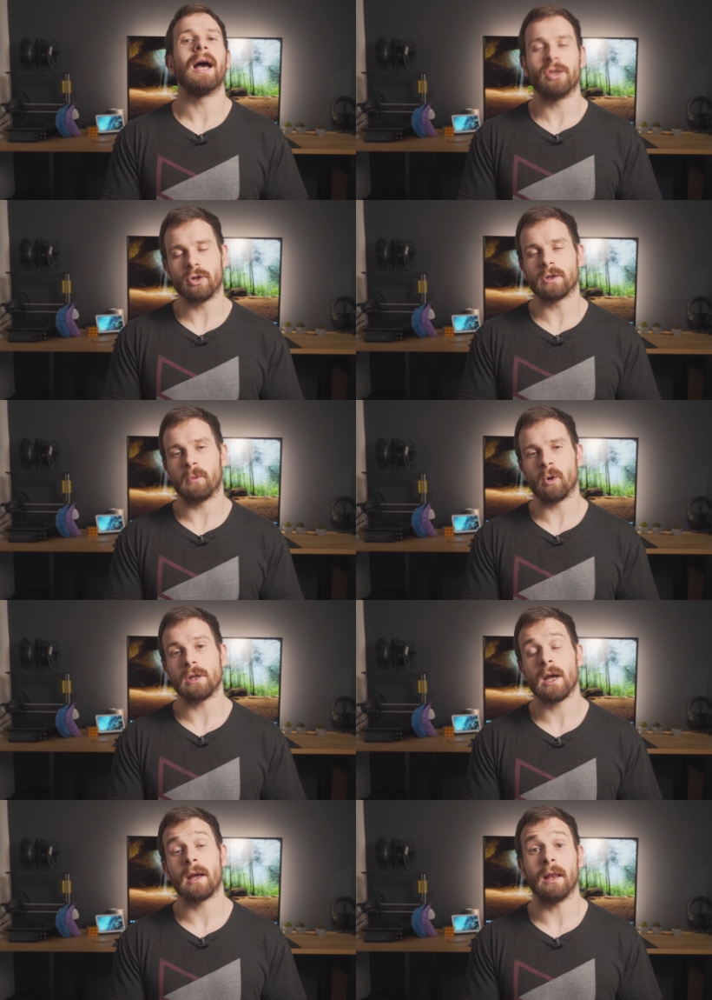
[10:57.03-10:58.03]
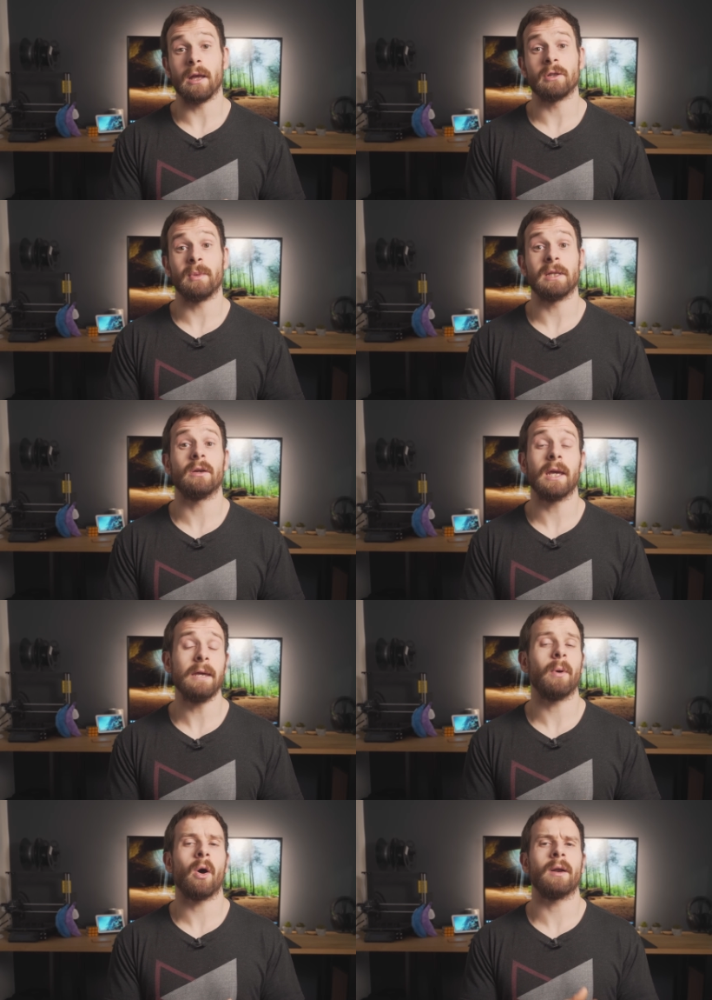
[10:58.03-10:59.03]
and your support allows me to
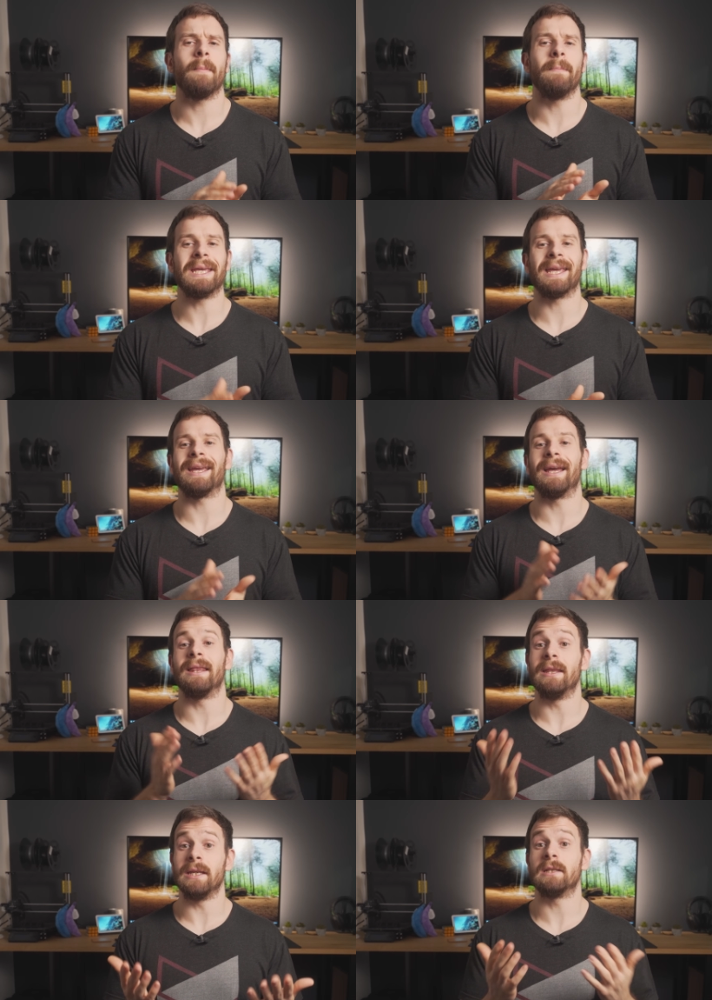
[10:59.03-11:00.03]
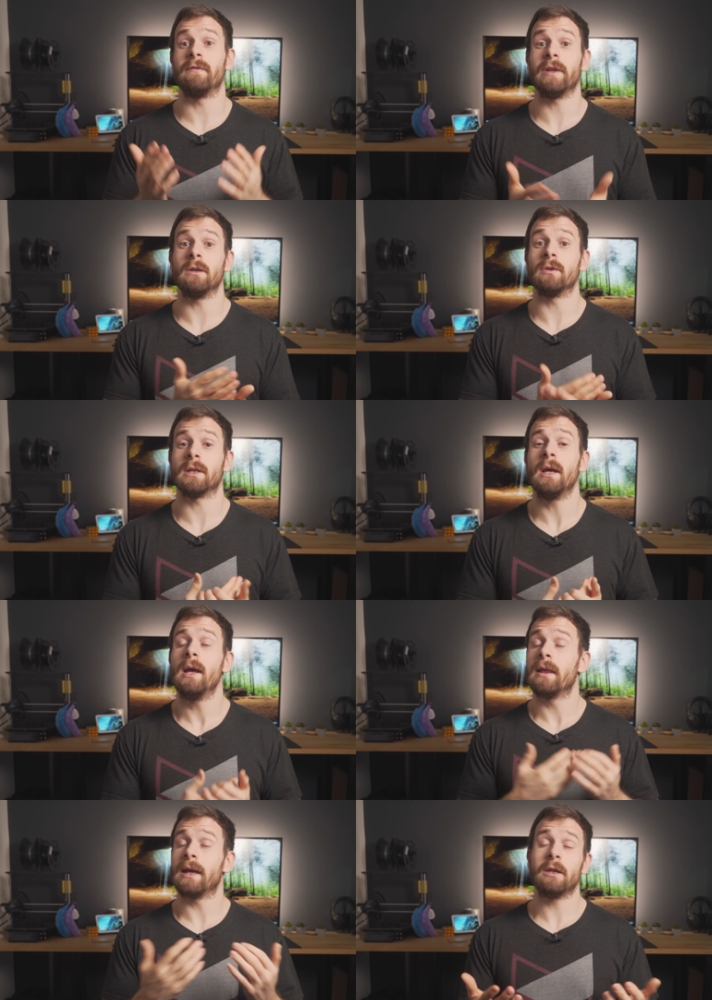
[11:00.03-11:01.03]
keep on making these videos.
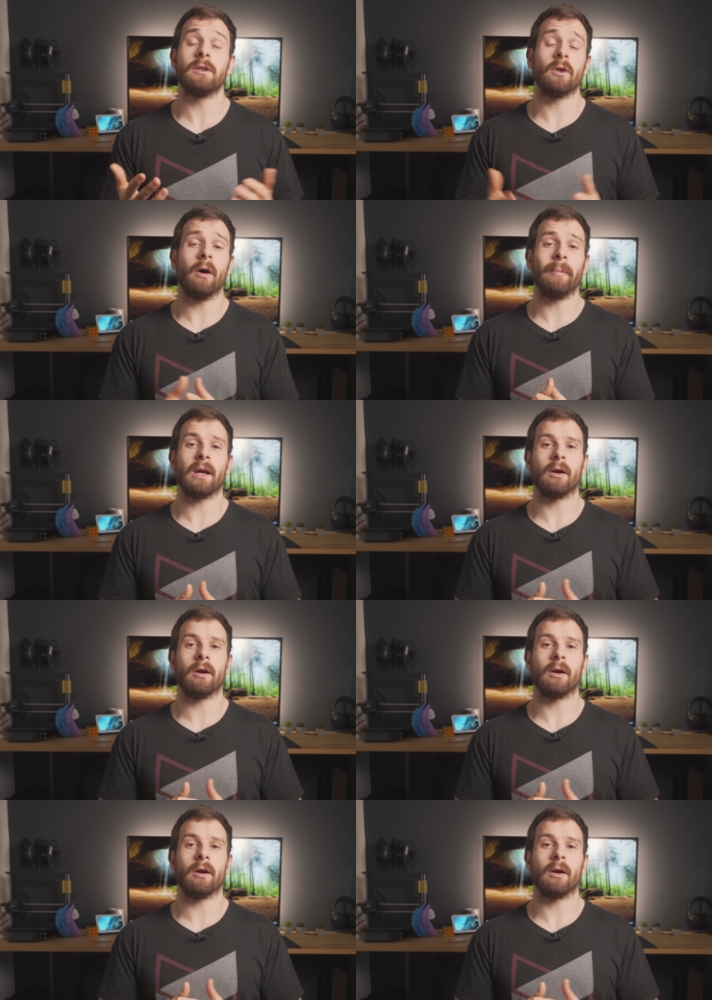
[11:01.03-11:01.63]
Thank you to all my